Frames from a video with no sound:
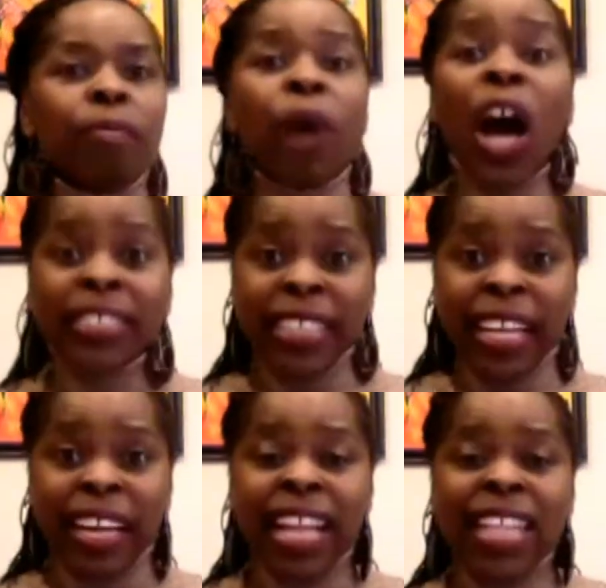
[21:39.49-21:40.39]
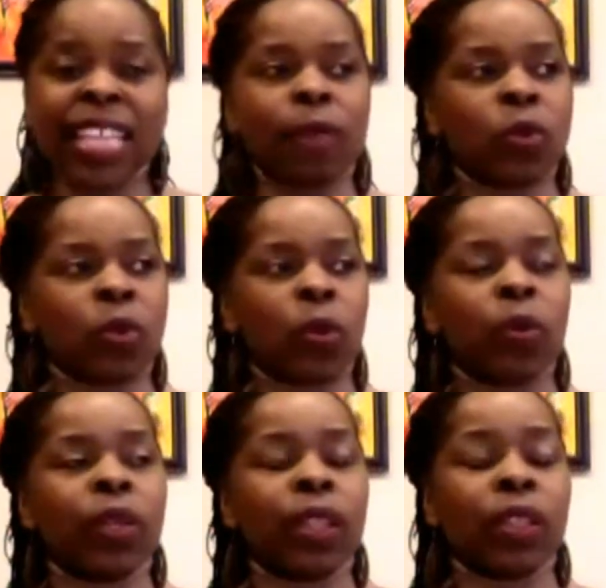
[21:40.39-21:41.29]
bonding, that same
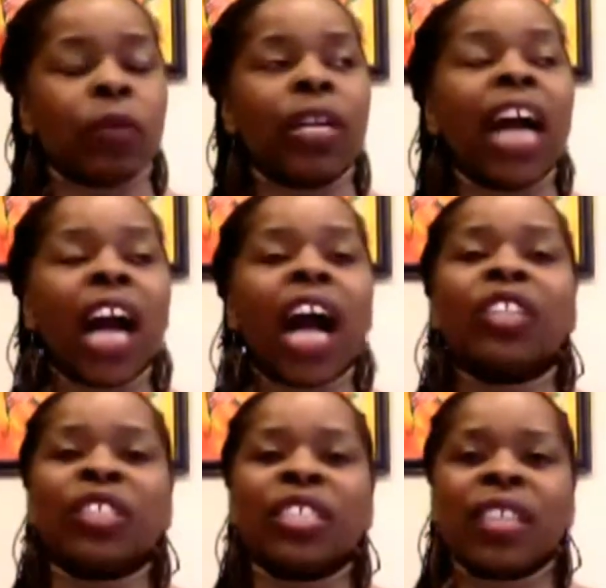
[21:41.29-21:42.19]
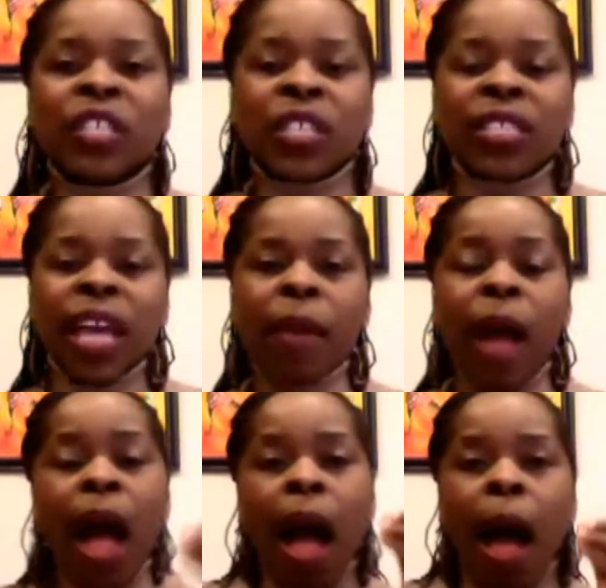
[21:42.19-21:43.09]
sort, we're not conscious, I should
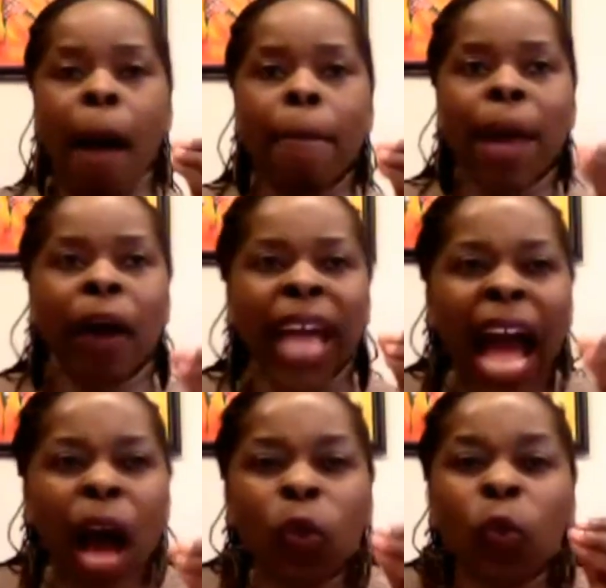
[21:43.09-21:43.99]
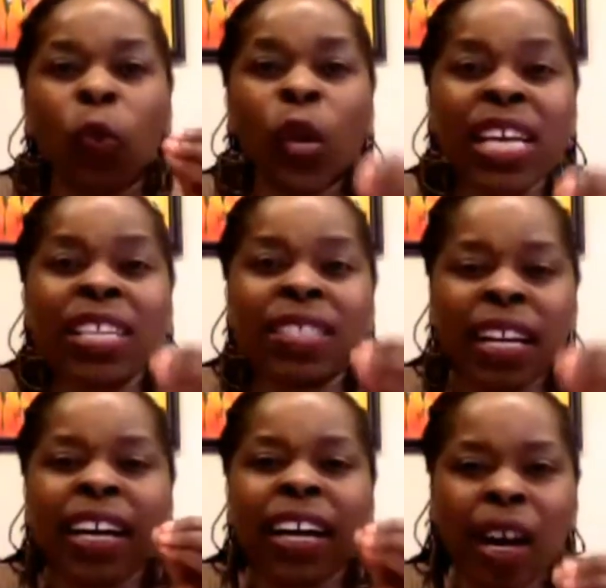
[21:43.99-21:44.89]
say, about how we
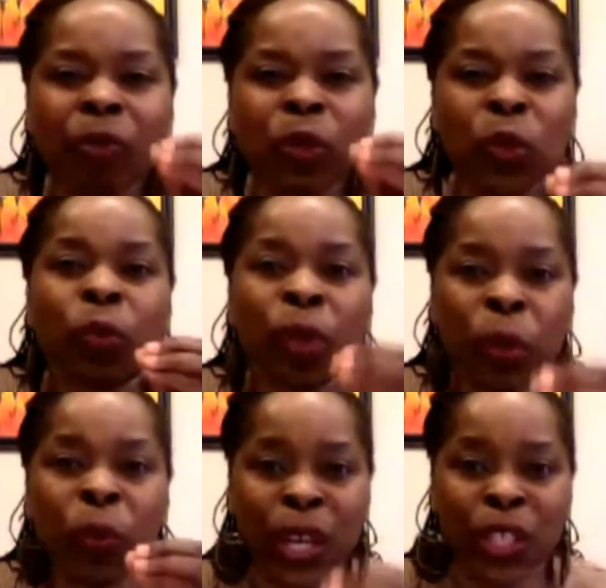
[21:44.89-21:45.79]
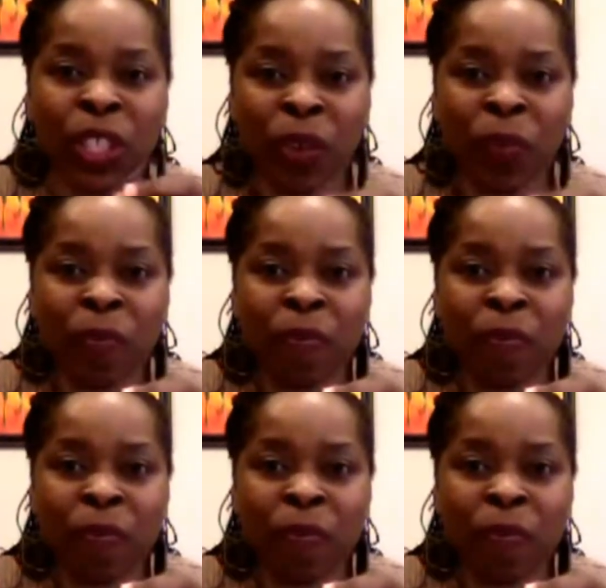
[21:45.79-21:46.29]
succumb to peer pressure.